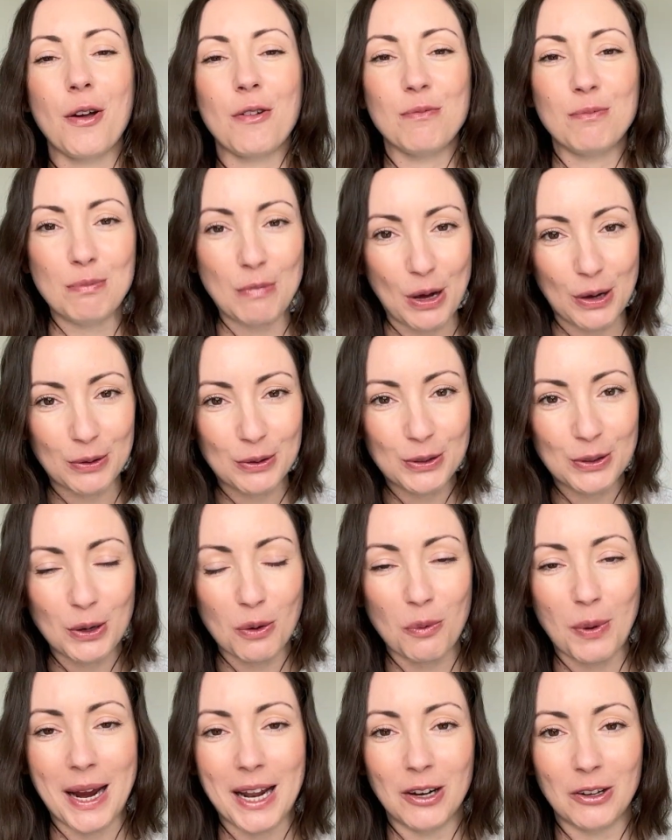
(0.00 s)
Most
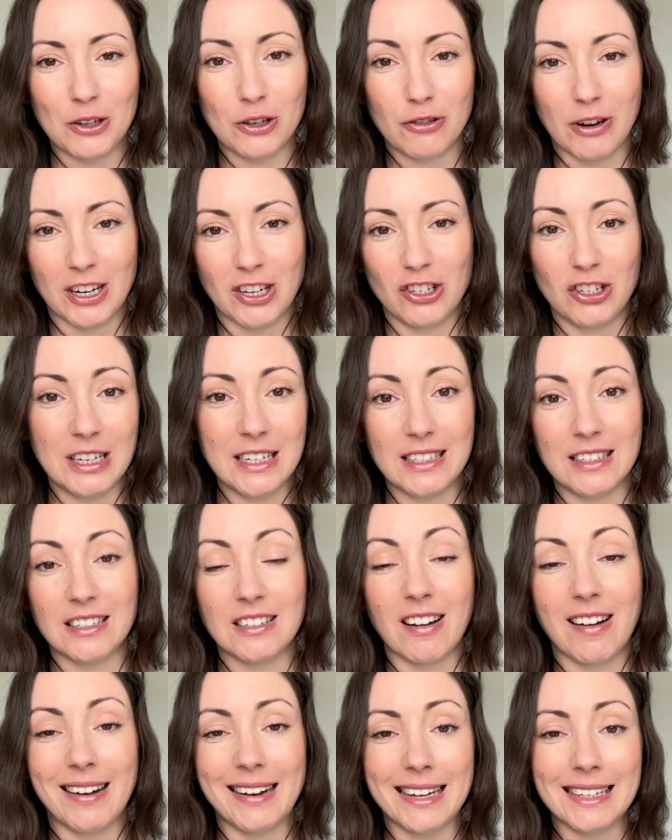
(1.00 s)
weight loss strategies and
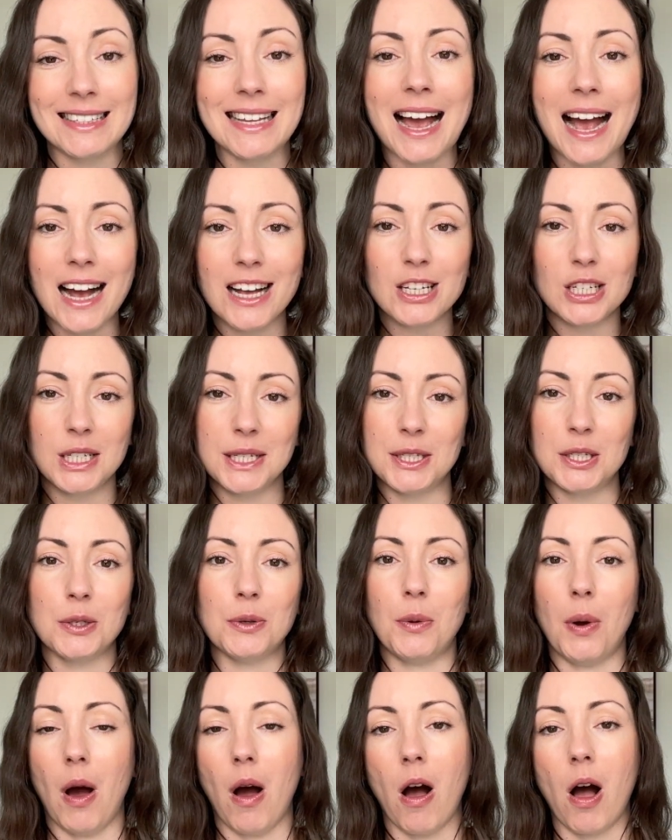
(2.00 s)
diets actually
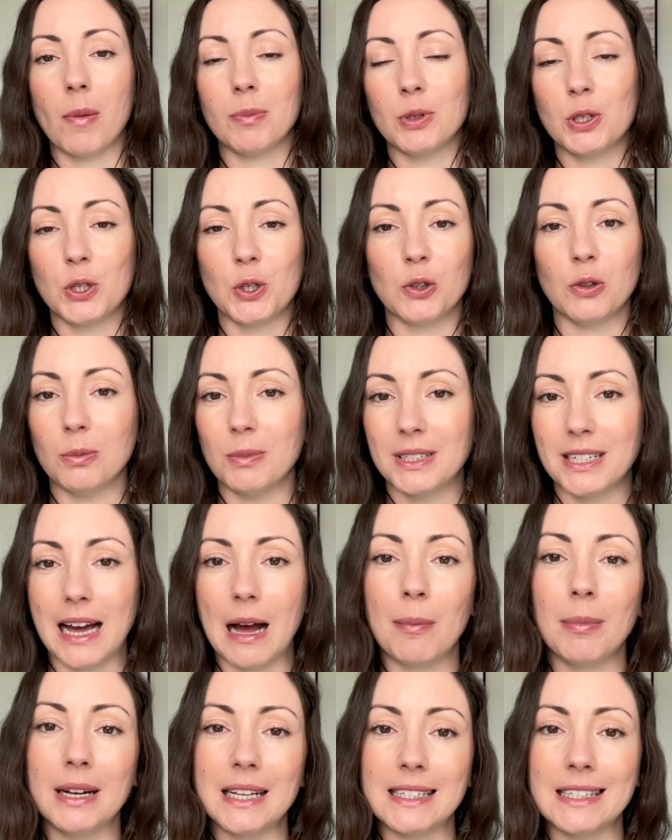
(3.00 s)
do harm to your
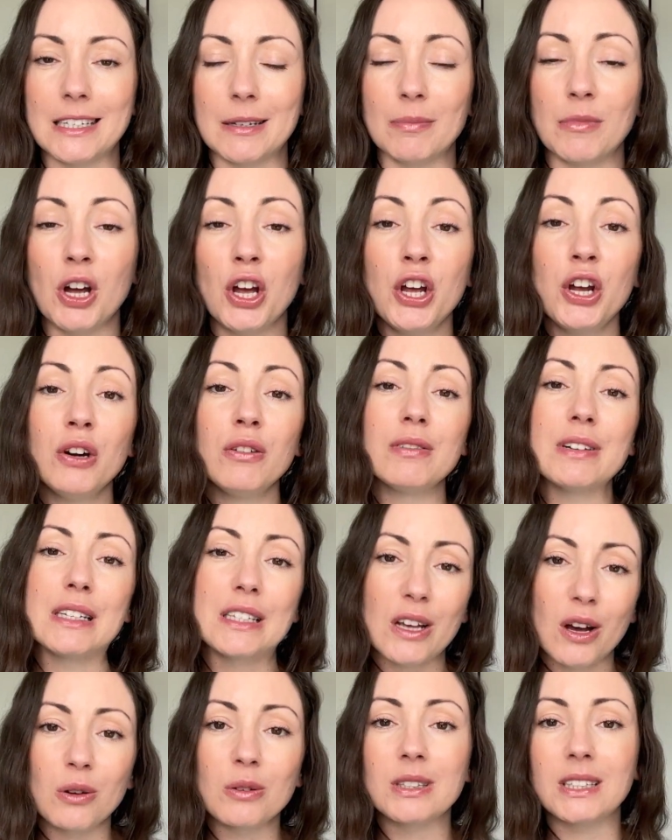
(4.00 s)
metabolism,
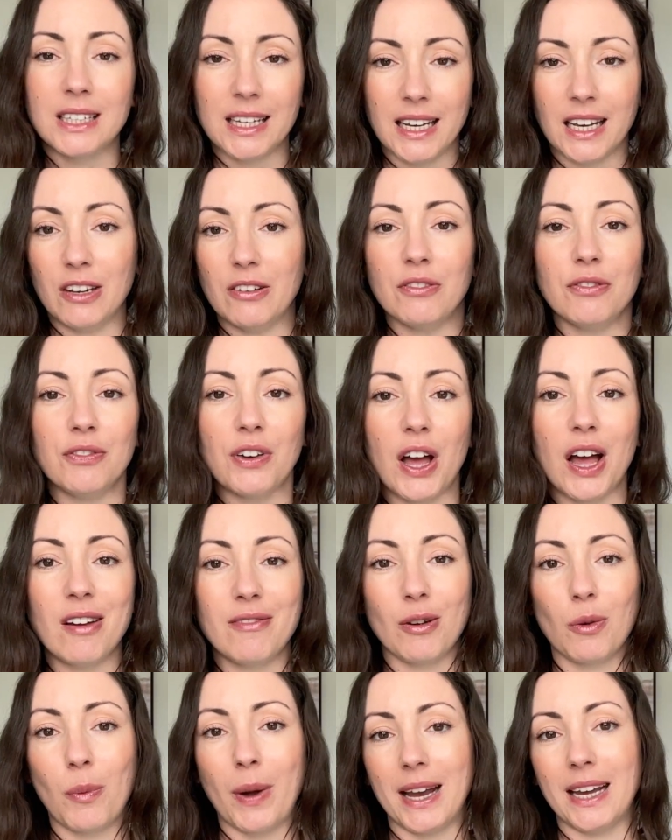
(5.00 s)
resulting in
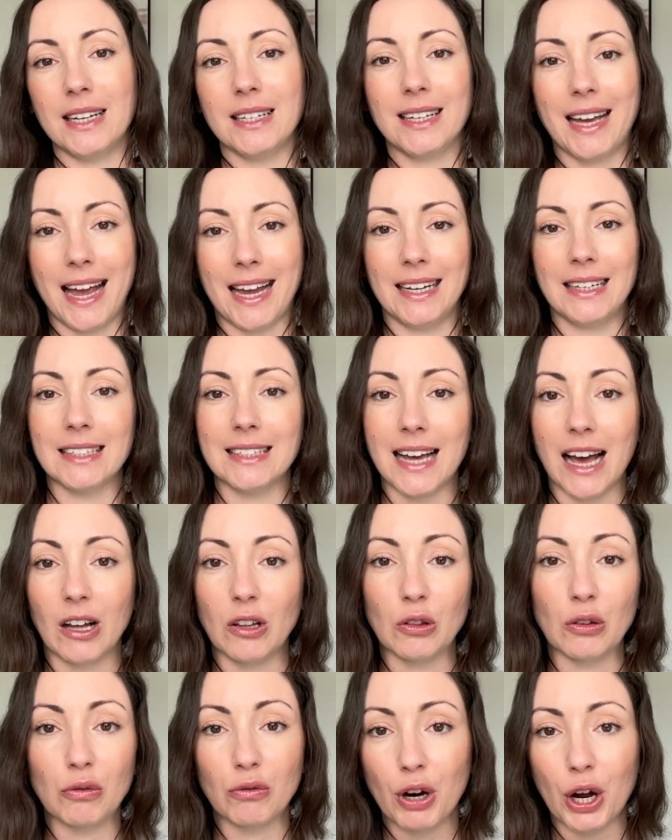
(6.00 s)
further weight gain
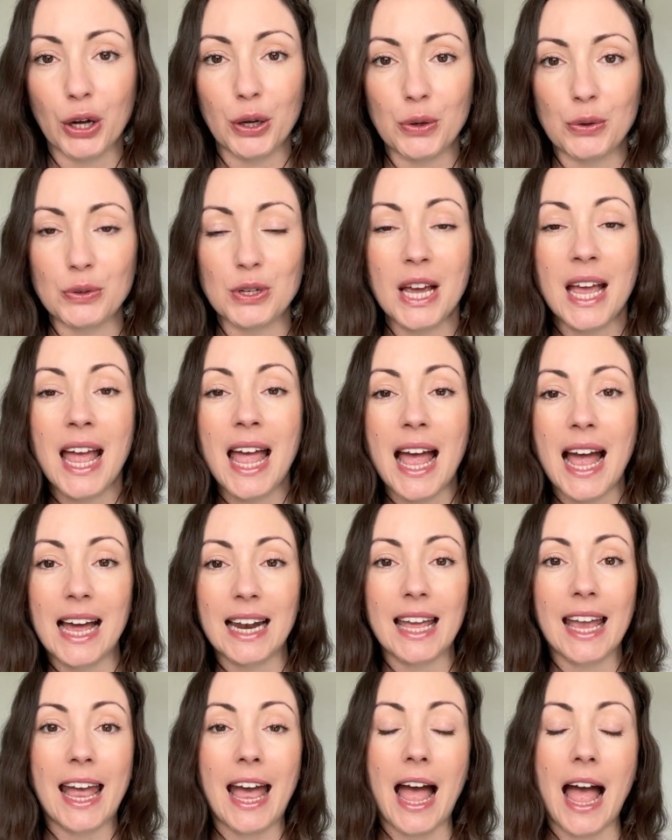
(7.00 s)
down the road,
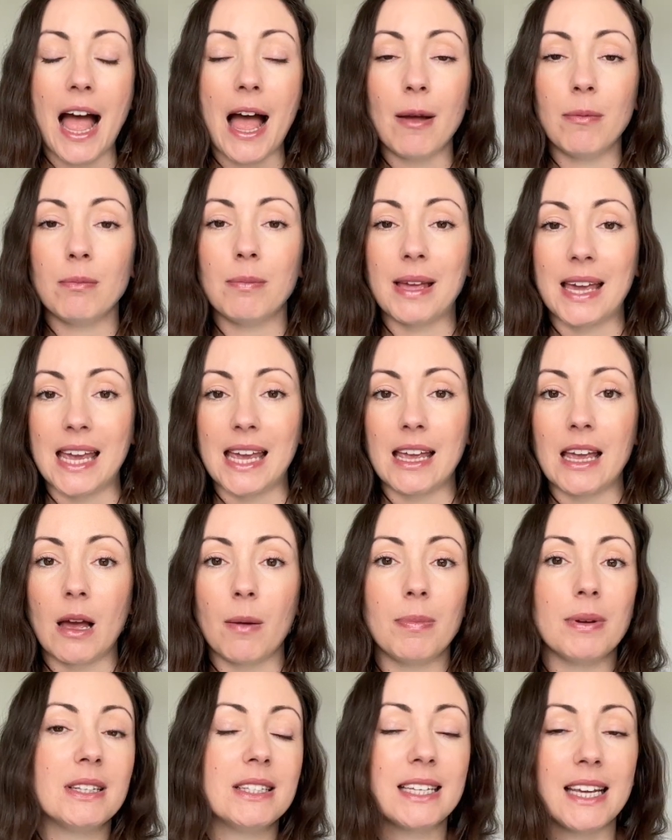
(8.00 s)
and it can be a
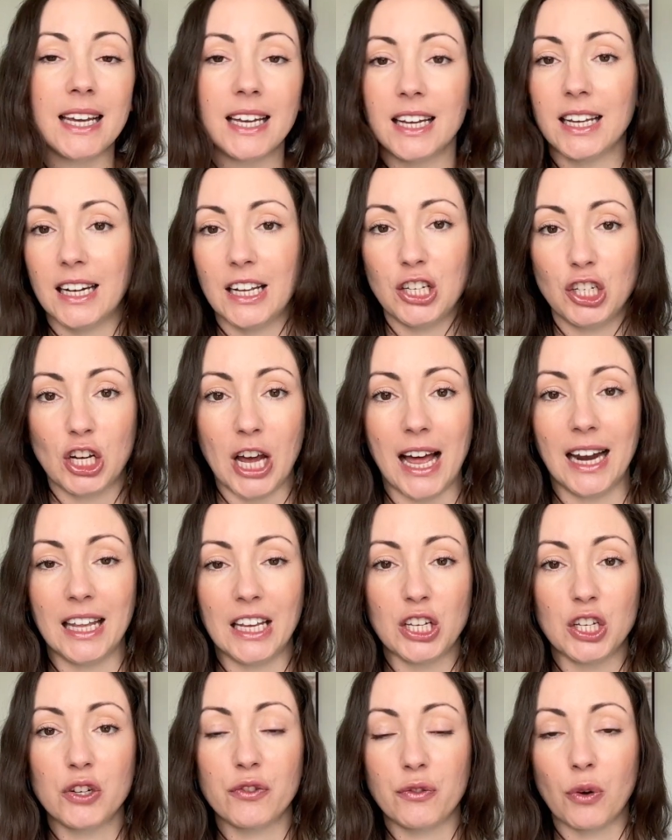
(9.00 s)
particular
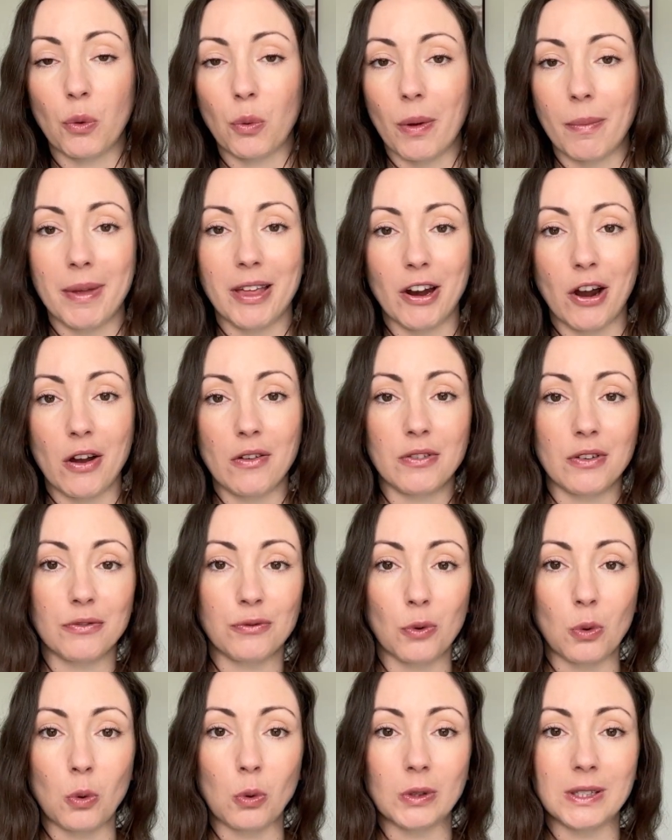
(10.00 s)
challenge for women over
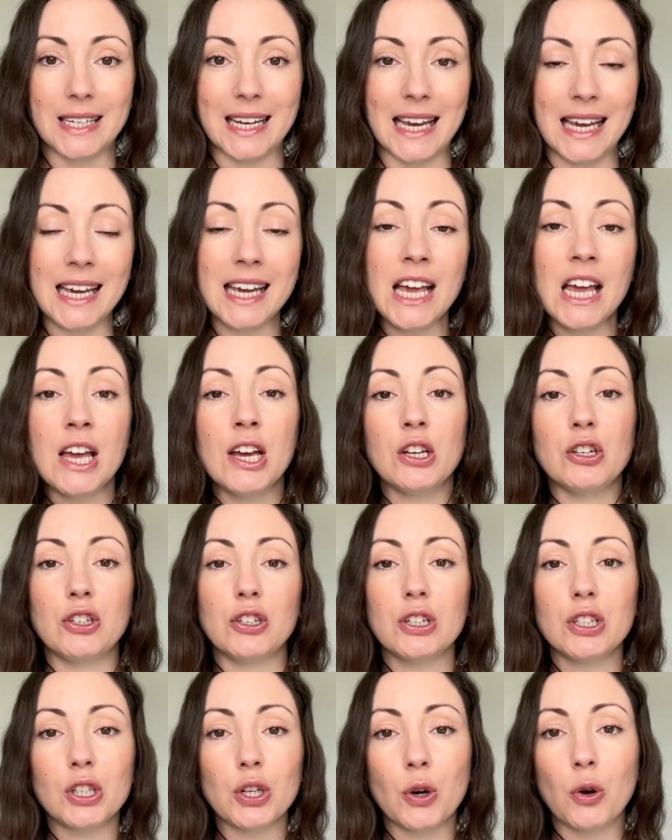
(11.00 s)
40
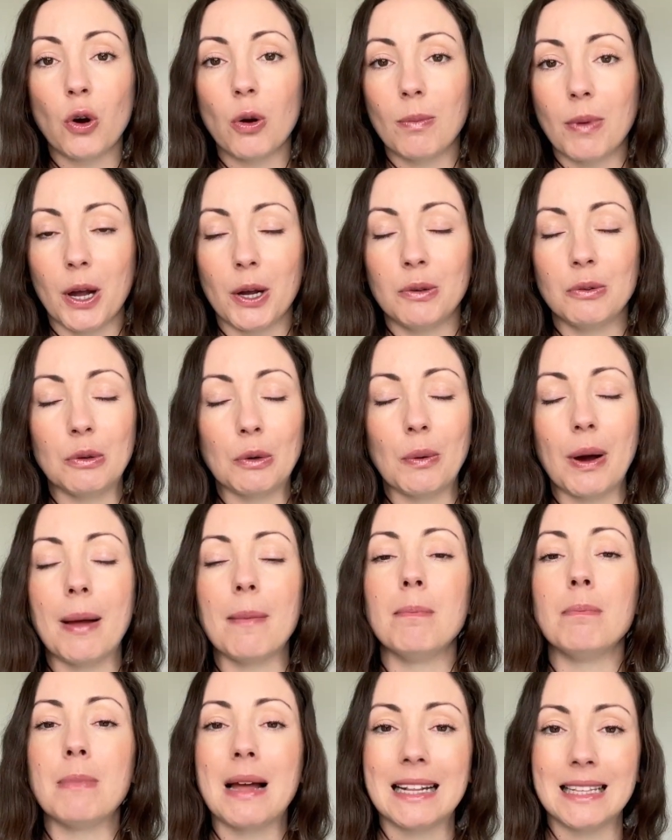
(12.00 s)
due to hormonal
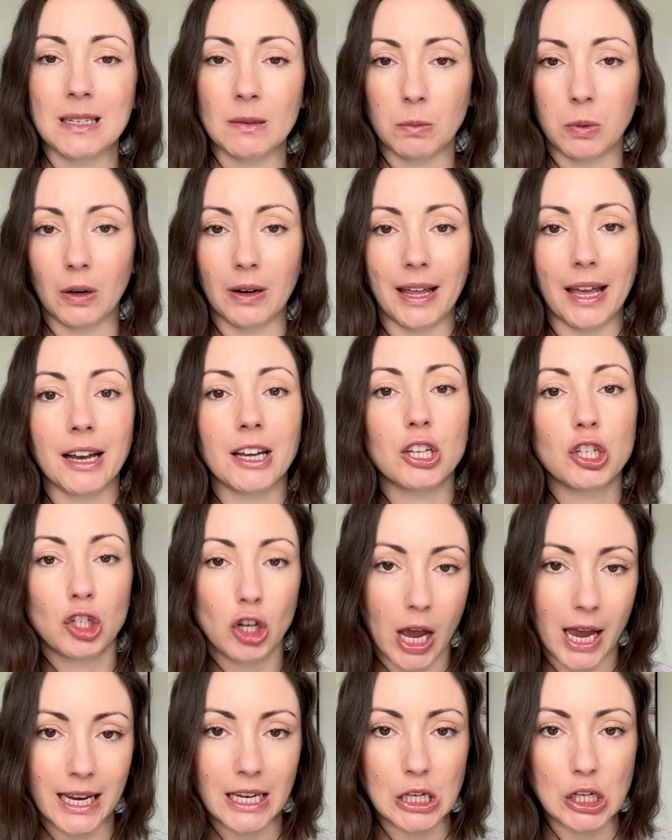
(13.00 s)
and metabolic
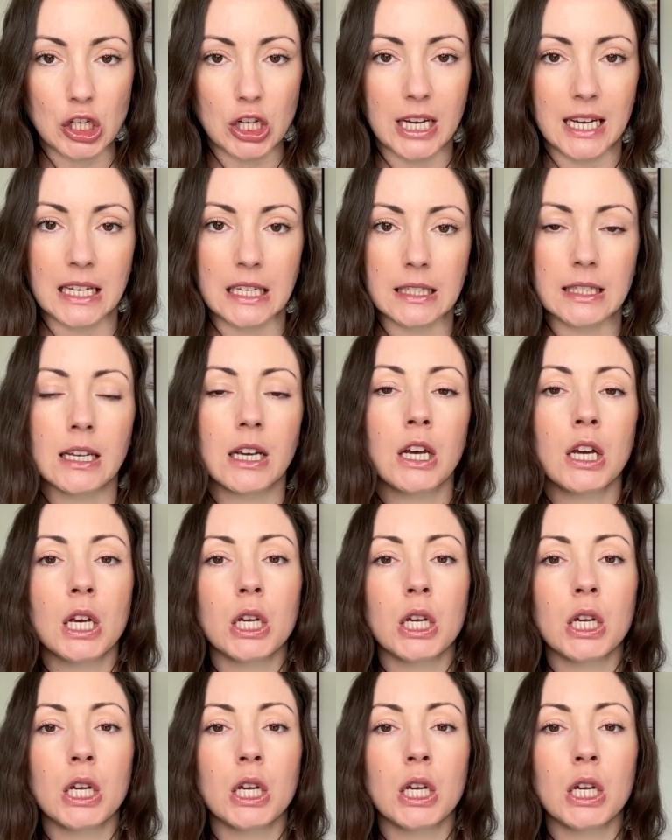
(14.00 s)
changes.